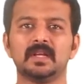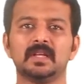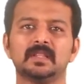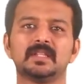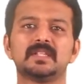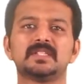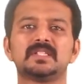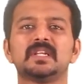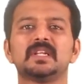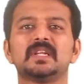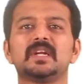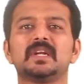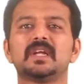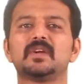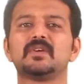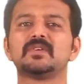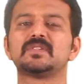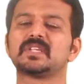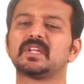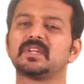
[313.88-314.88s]
The Zener
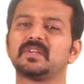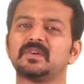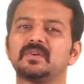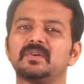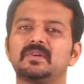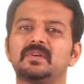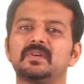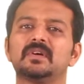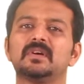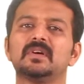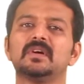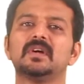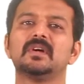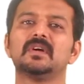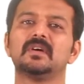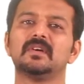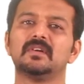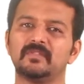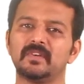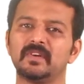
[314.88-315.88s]
diode circuit,
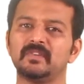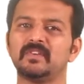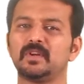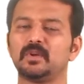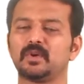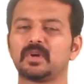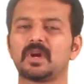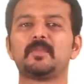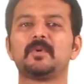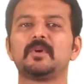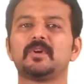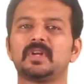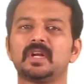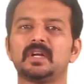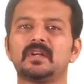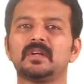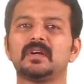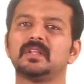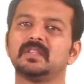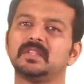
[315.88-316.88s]
when we look about
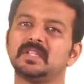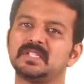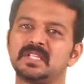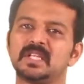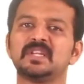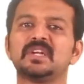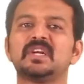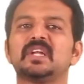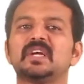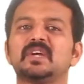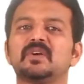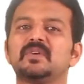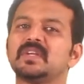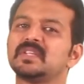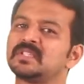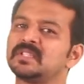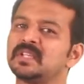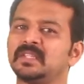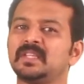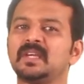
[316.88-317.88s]
it, the Zener diode
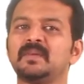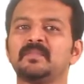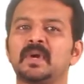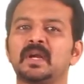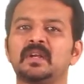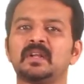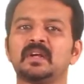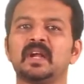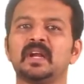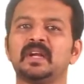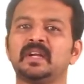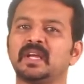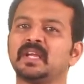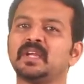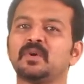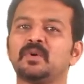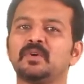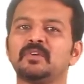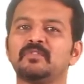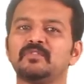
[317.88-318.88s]
is nothing but a
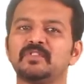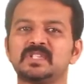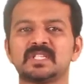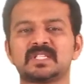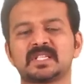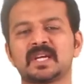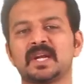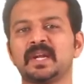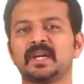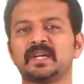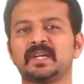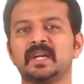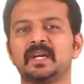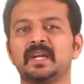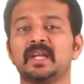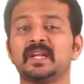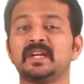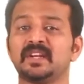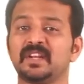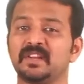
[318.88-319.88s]
diode which is connected
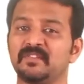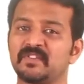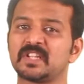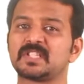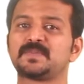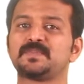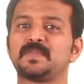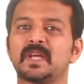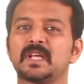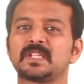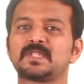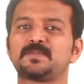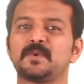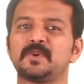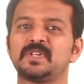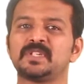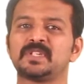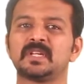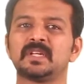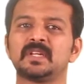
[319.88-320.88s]
in reverse bias
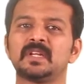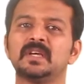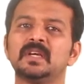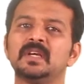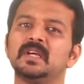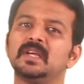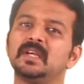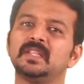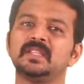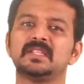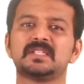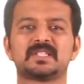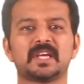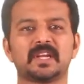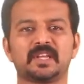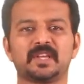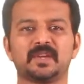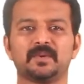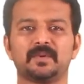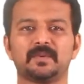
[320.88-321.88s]
position in the
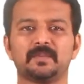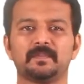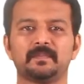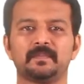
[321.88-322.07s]
circuit.